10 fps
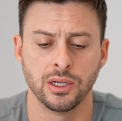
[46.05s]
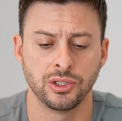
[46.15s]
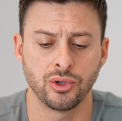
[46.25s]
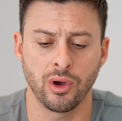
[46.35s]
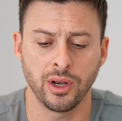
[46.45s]

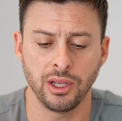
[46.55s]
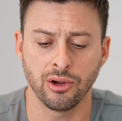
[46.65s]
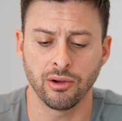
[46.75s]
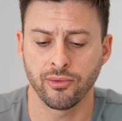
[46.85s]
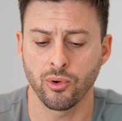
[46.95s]
So on
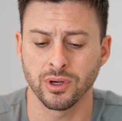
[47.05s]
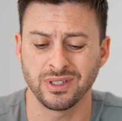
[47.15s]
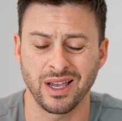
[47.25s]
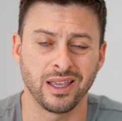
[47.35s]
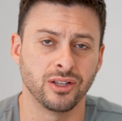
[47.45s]
here, of
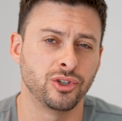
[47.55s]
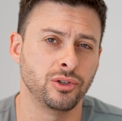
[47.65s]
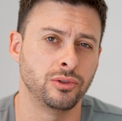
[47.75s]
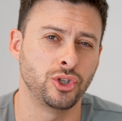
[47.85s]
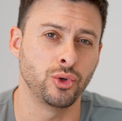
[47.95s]
course, I can
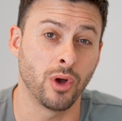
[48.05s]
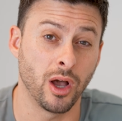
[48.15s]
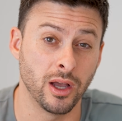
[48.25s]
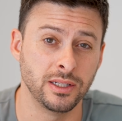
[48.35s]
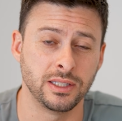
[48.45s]
choose to
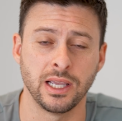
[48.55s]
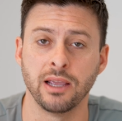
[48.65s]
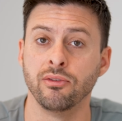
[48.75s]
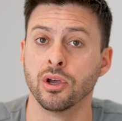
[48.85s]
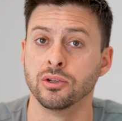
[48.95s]

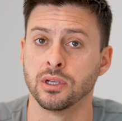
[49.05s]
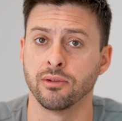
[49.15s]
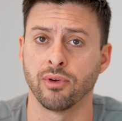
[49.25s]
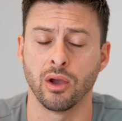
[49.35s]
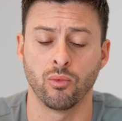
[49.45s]
unsave those
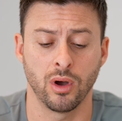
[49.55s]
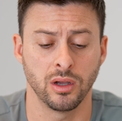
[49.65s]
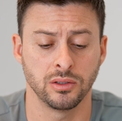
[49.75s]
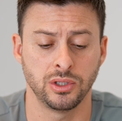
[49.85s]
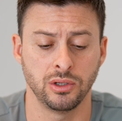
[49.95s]
if I
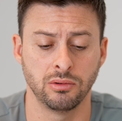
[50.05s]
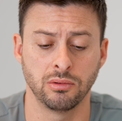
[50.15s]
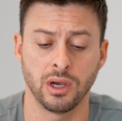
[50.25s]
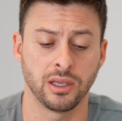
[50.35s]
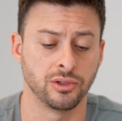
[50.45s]
want
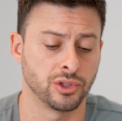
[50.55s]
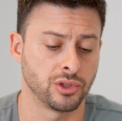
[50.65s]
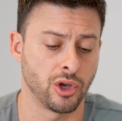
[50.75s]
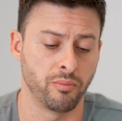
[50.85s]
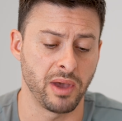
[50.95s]
to. I can
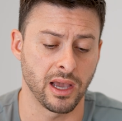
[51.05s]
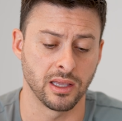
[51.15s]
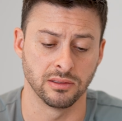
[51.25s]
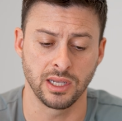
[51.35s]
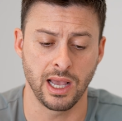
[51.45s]
just go
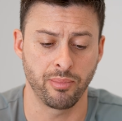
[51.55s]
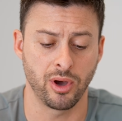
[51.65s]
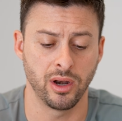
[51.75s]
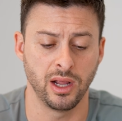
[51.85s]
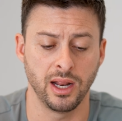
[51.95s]
back and tap
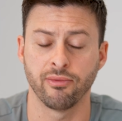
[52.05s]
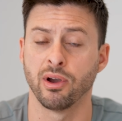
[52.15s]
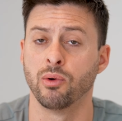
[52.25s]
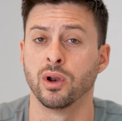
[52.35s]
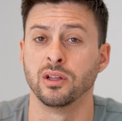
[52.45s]
on it
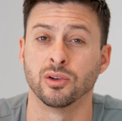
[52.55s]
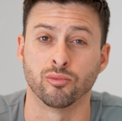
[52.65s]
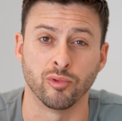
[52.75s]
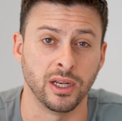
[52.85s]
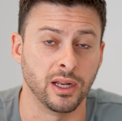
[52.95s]
if I wanted
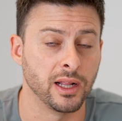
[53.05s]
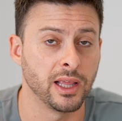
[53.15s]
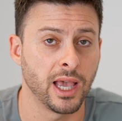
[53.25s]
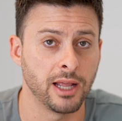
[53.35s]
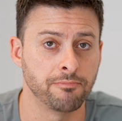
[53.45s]
to read it
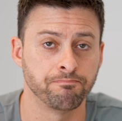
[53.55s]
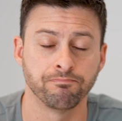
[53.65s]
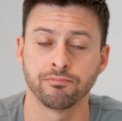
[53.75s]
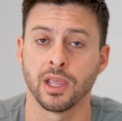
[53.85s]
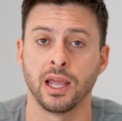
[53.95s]
again,
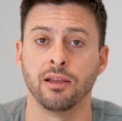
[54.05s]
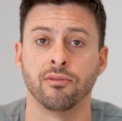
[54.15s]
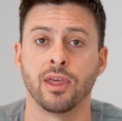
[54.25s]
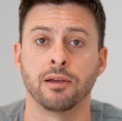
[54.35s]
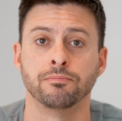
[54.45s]
any
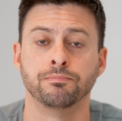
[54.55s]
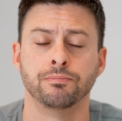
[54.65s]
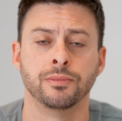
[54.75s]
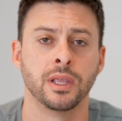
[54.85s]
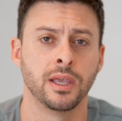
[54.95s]
of that.
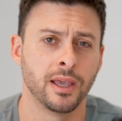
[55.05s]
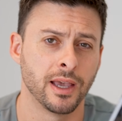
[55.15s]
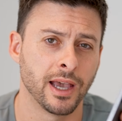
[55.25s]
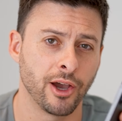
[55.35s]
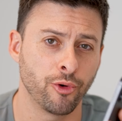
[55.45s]

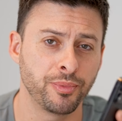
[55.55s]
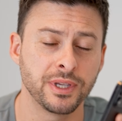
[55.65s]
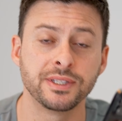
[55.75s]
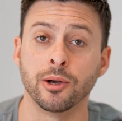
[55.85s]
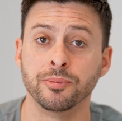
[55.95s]
I hope
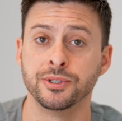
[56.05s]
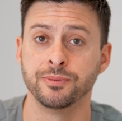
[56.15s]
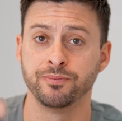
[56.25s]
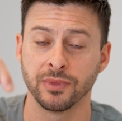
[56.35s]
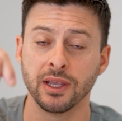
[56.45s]
this
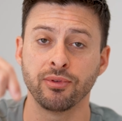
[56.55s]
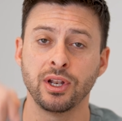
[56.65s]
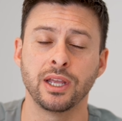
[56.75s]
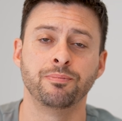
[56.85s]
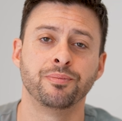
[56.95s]
helps. If
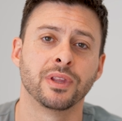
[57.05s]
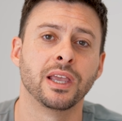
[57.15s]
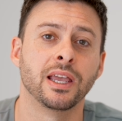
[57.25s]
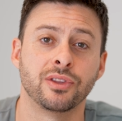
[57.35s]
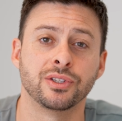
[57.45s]
it did,
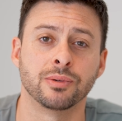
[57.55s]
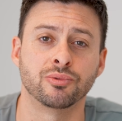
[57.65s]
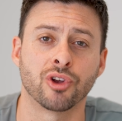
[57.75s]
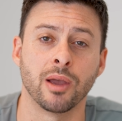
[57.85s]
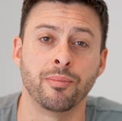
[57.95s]
hit the
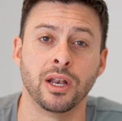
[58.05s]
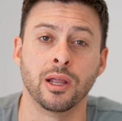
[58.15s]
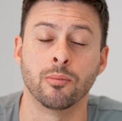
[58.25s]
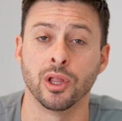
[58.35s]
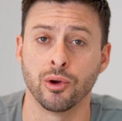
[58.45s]
subscribe
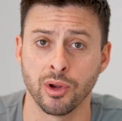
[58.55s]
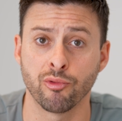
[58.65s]
button down below.